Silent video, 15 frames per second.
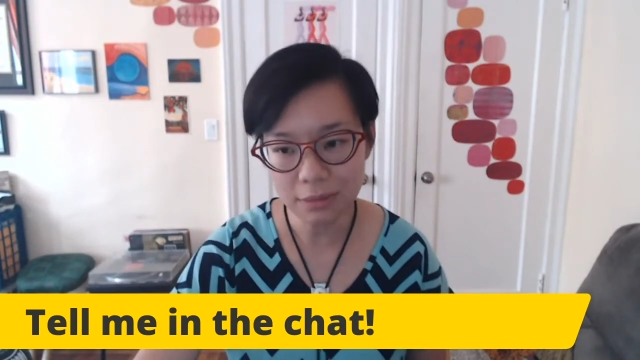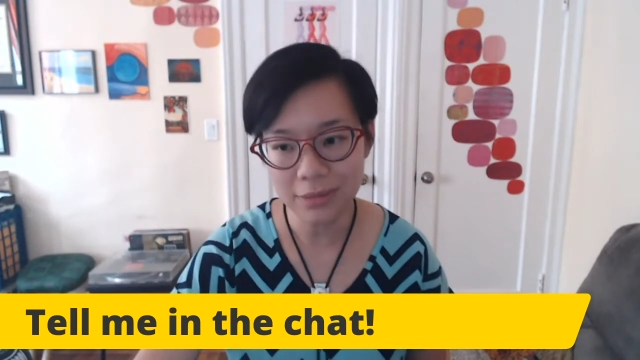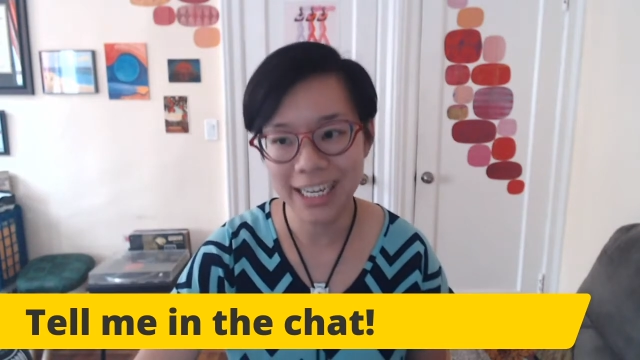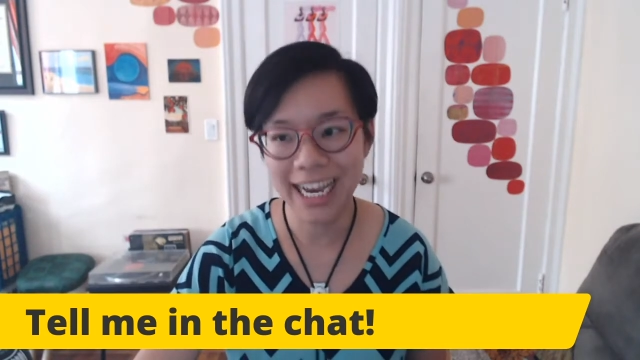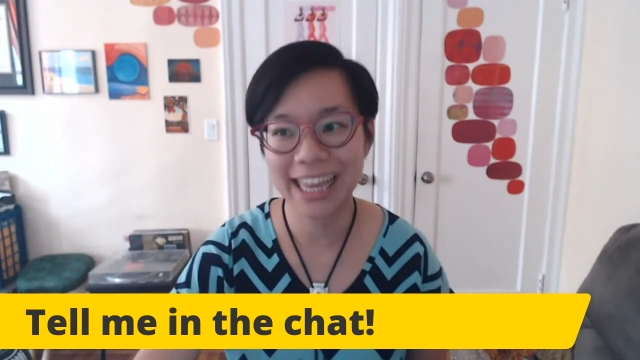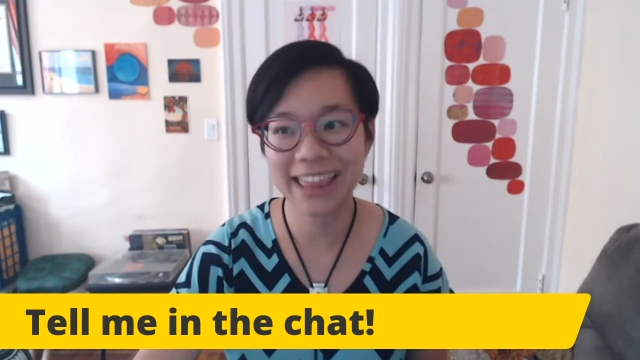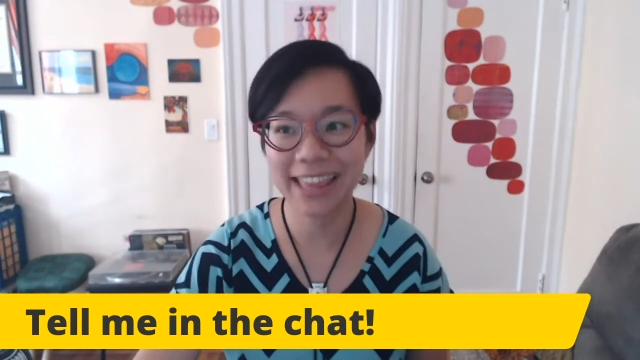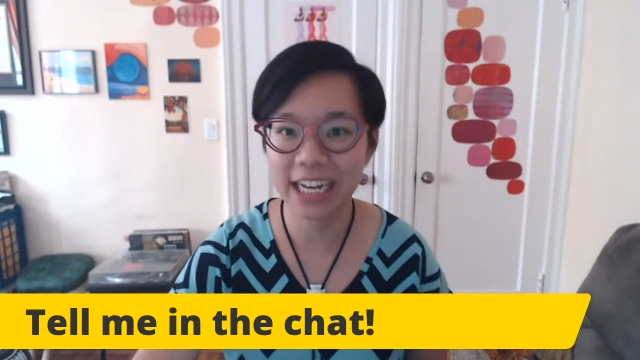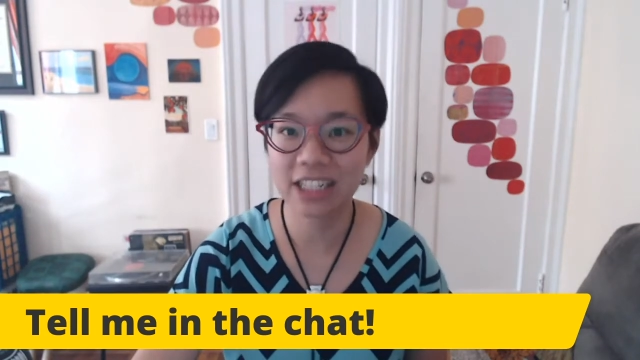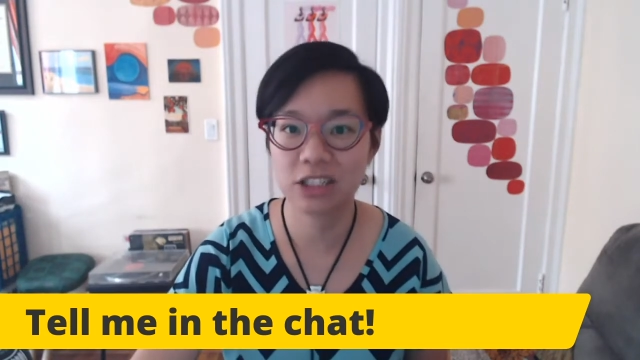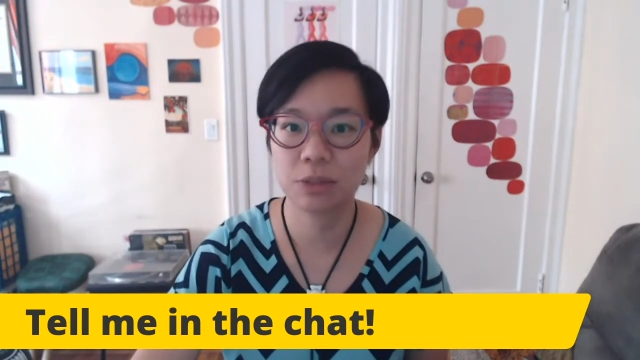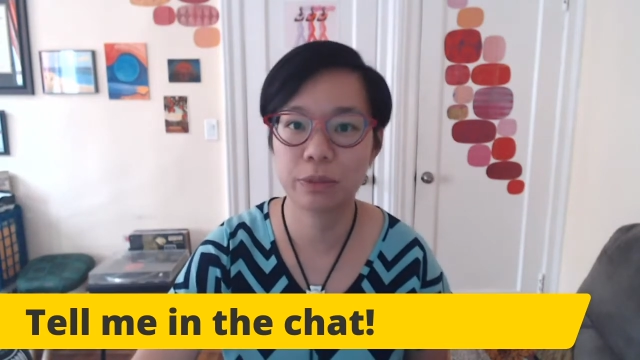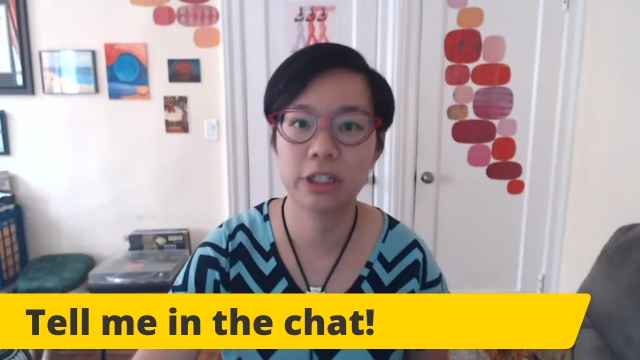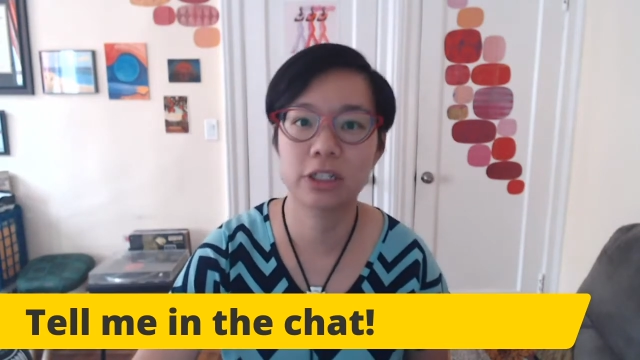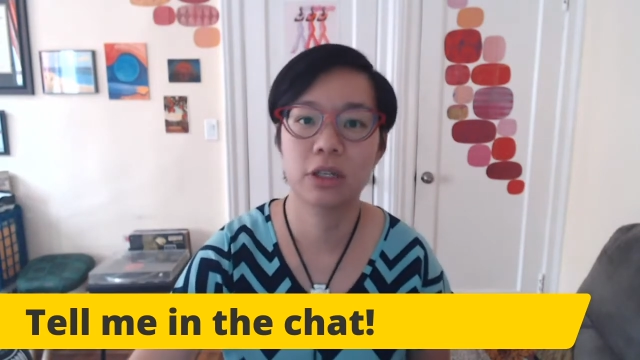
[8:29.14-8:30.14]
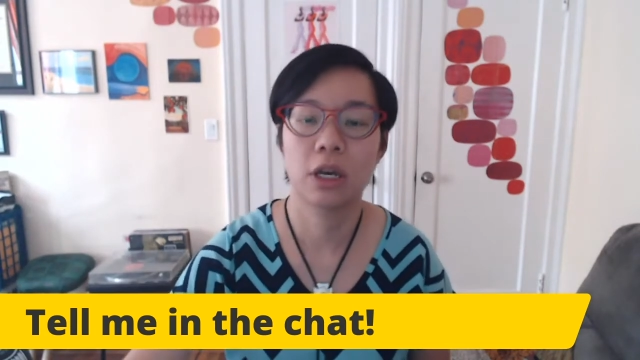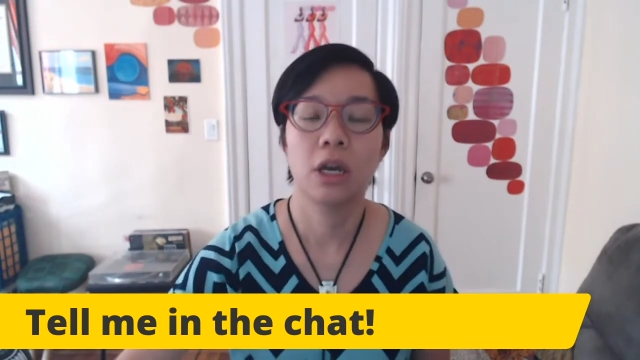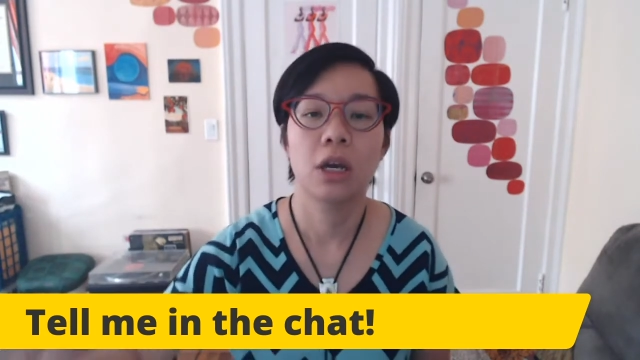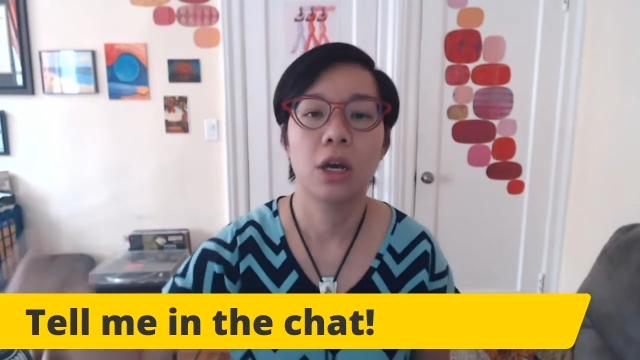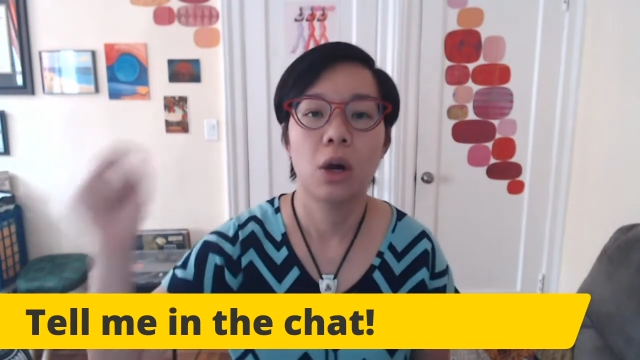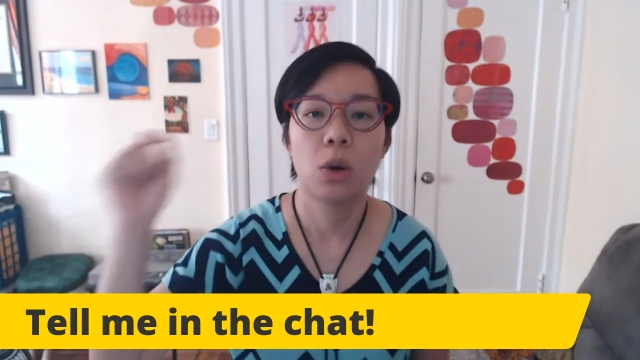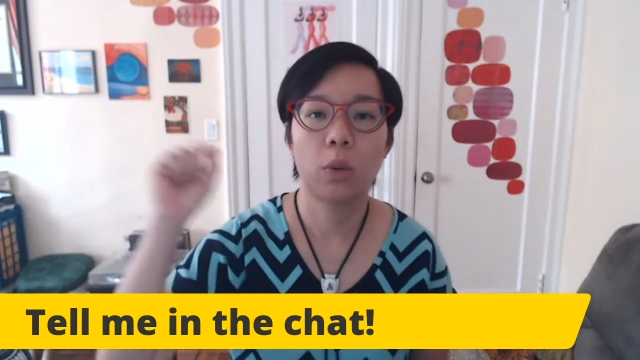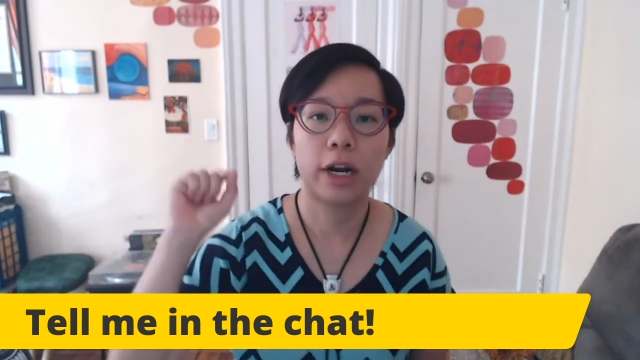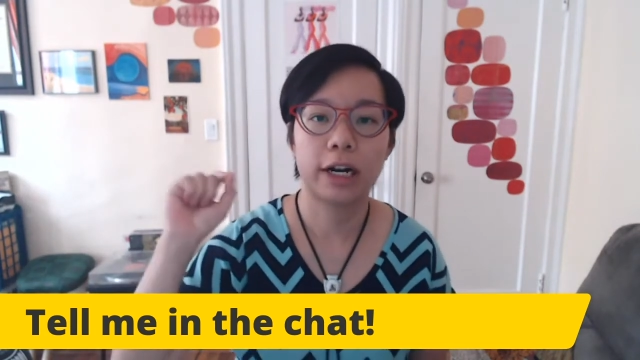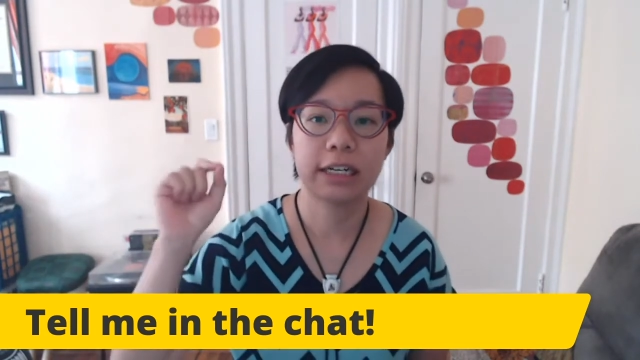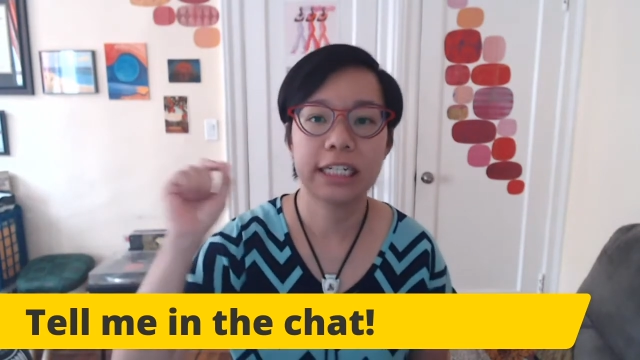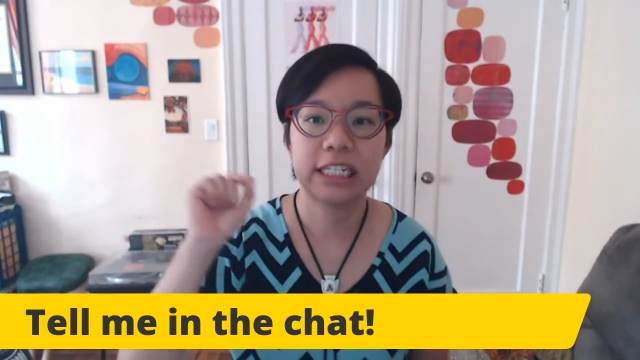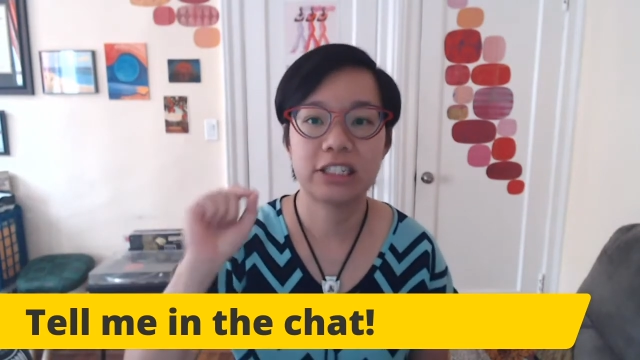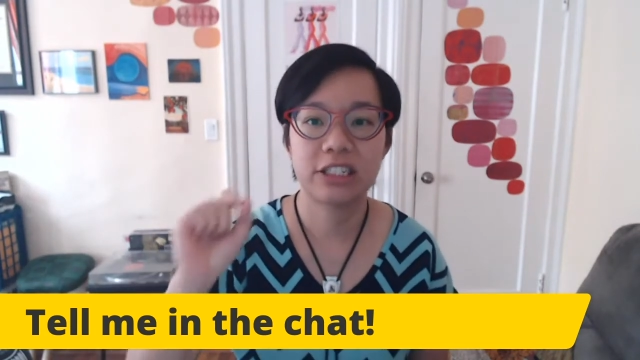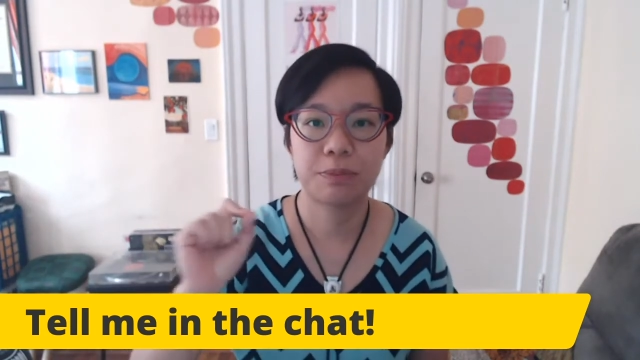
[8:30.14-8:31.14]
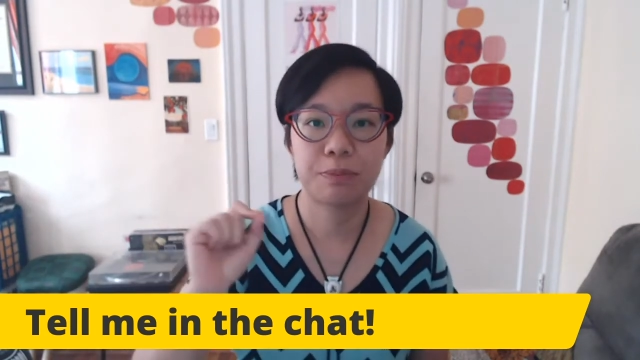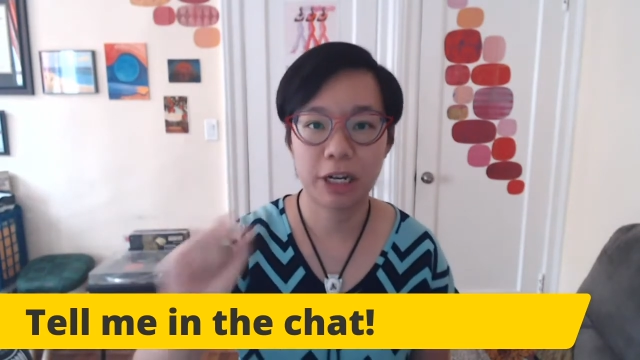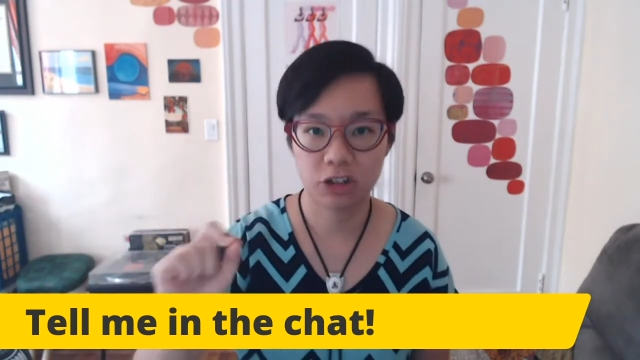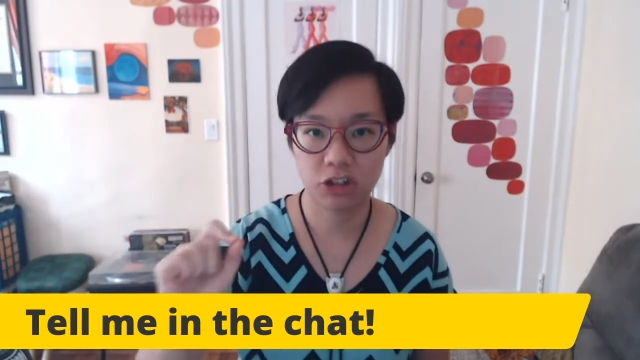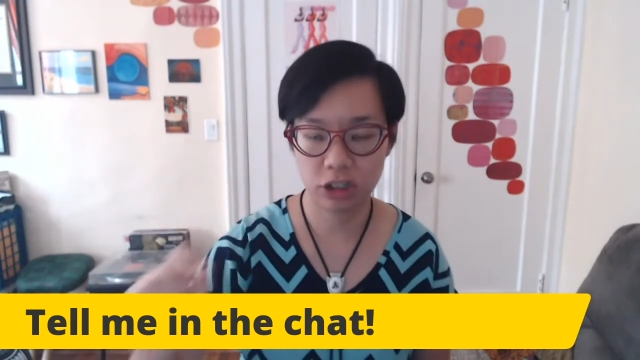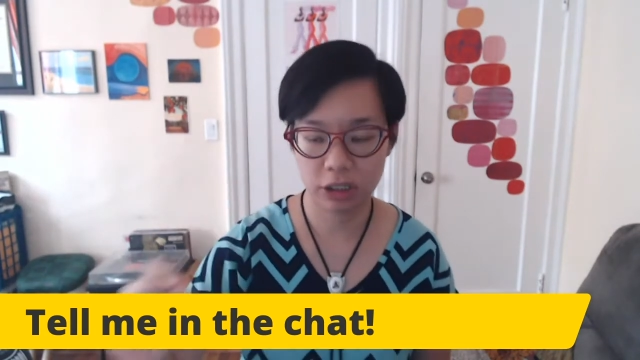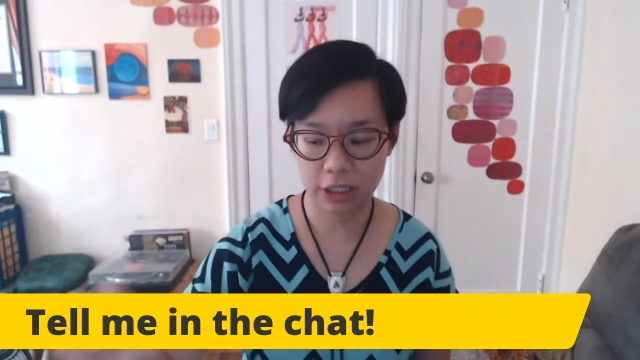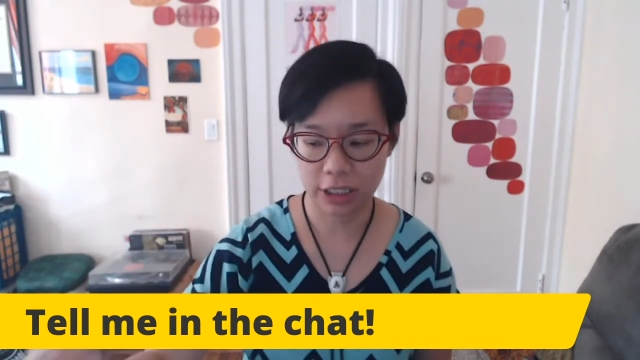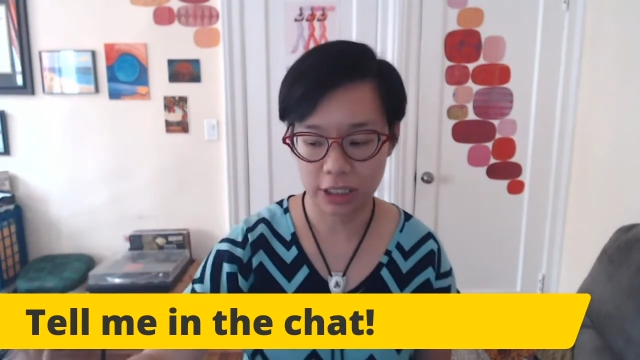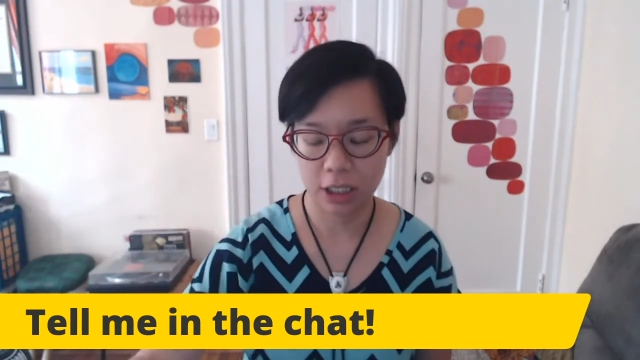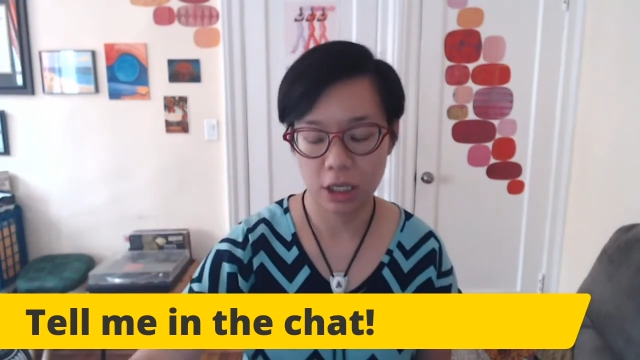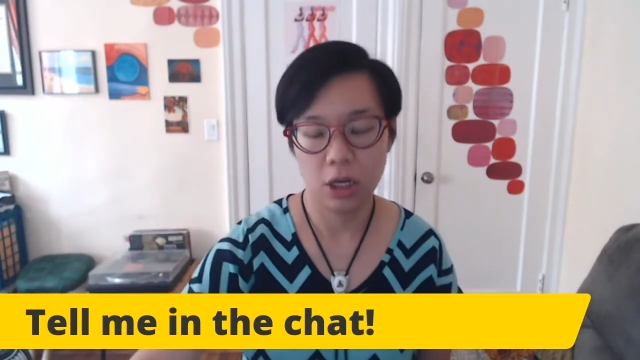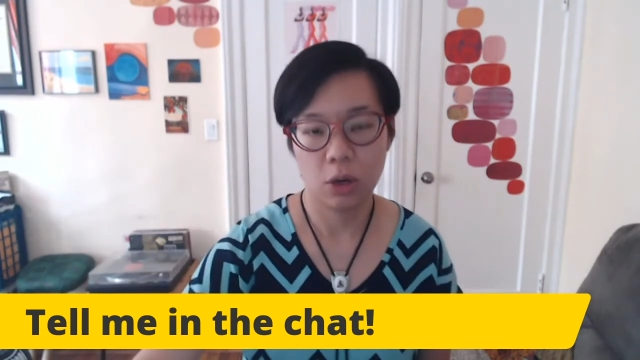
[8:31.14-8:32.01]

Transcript: And that's a place where especially